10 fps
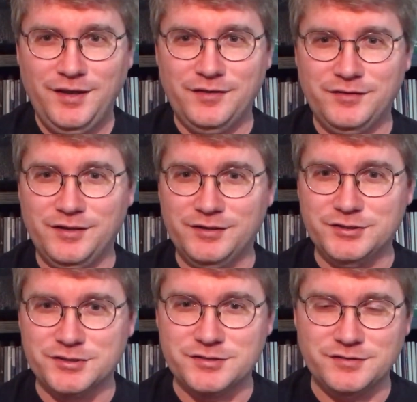and then it
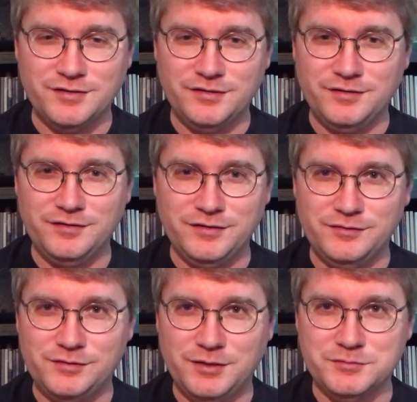just it
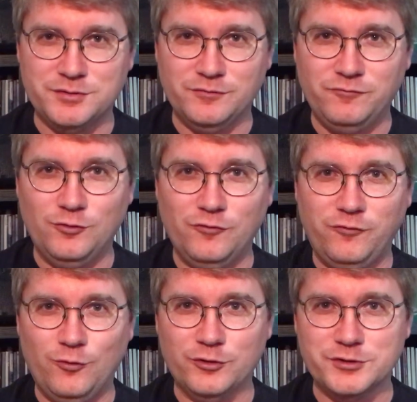comes on full
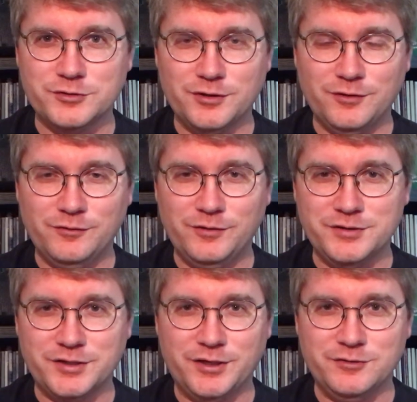force
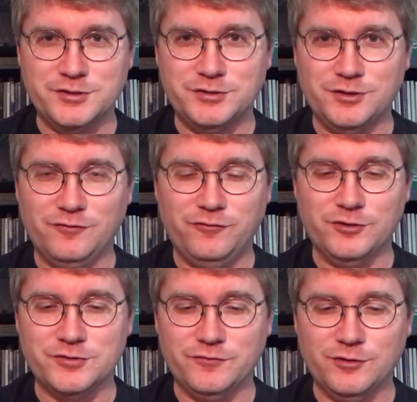as it goes into the
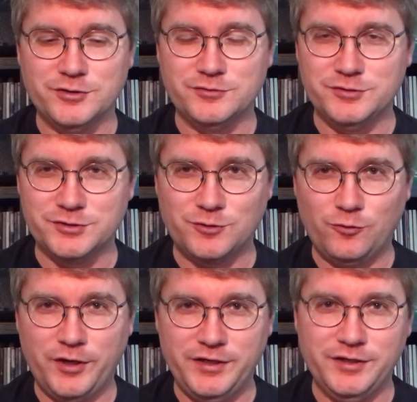first verse. Just
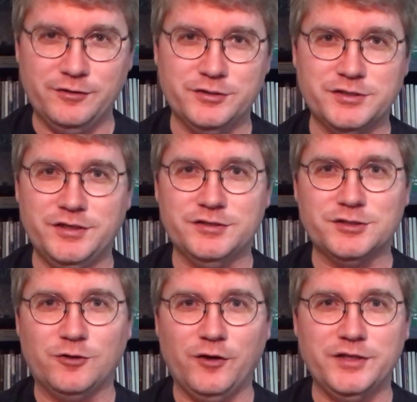great energy.
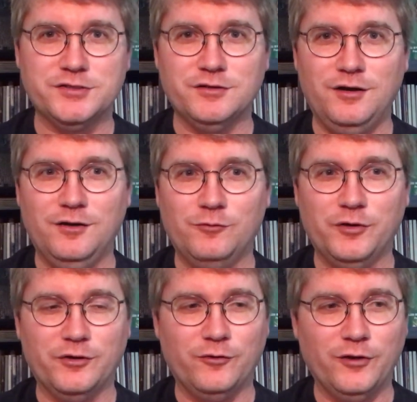It's a great song,
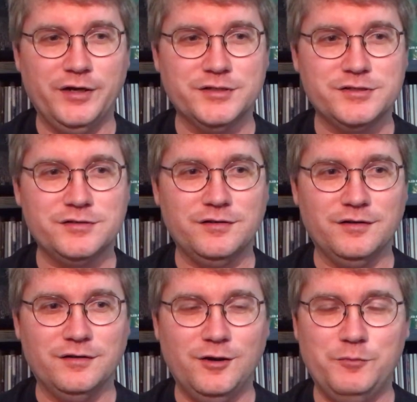one of the greatest
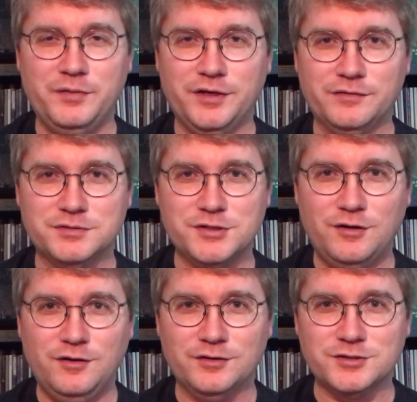opening
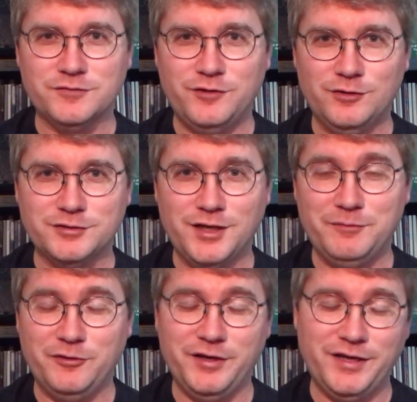songs of all
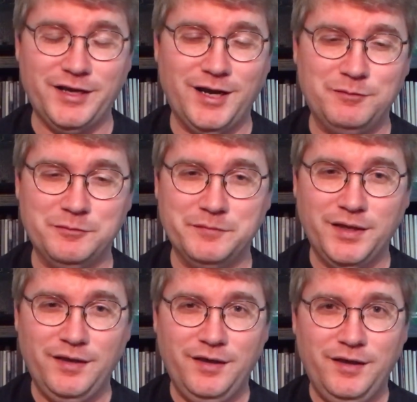time on any album,
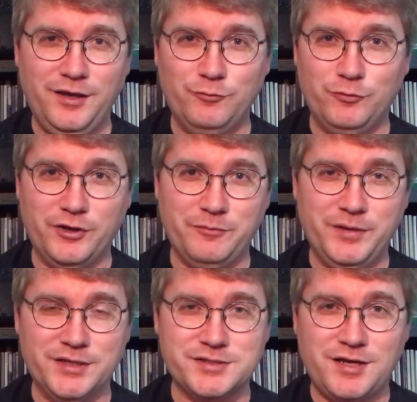and one of the
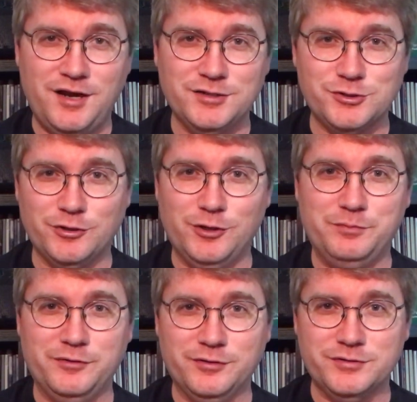best concert
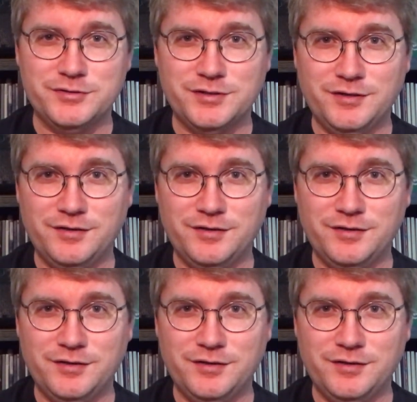openers